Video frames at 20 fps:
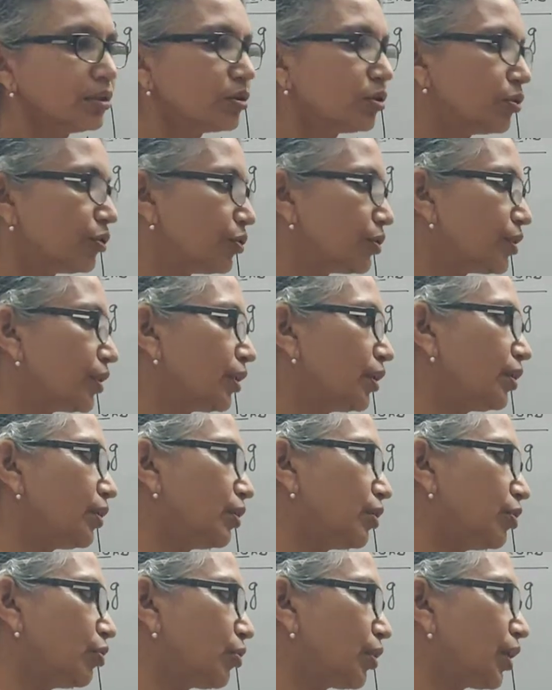So you
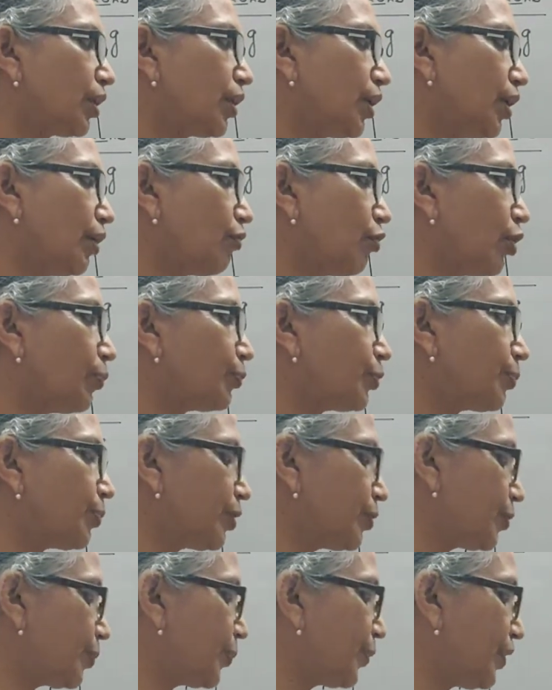see, you can have
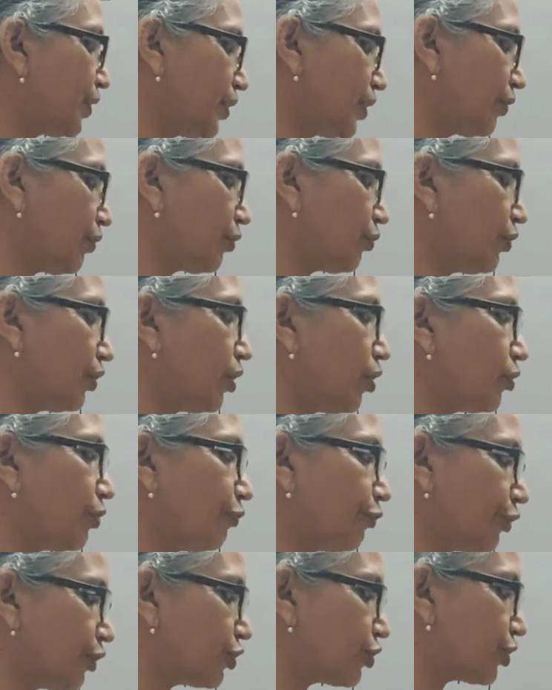optimal speeds even
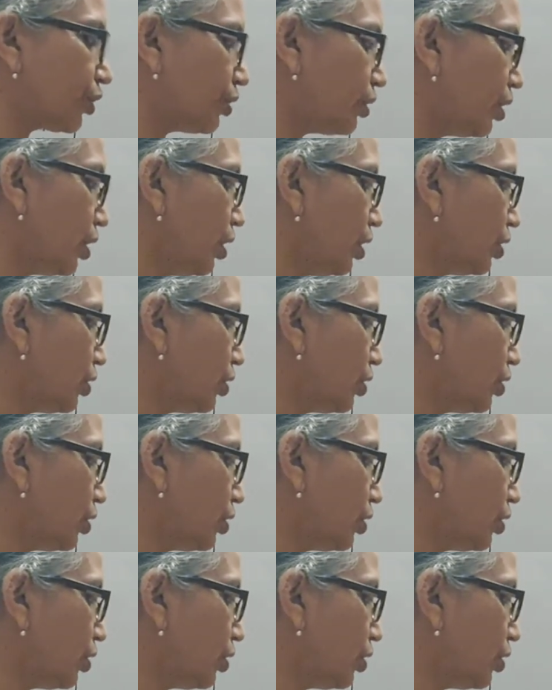without friction.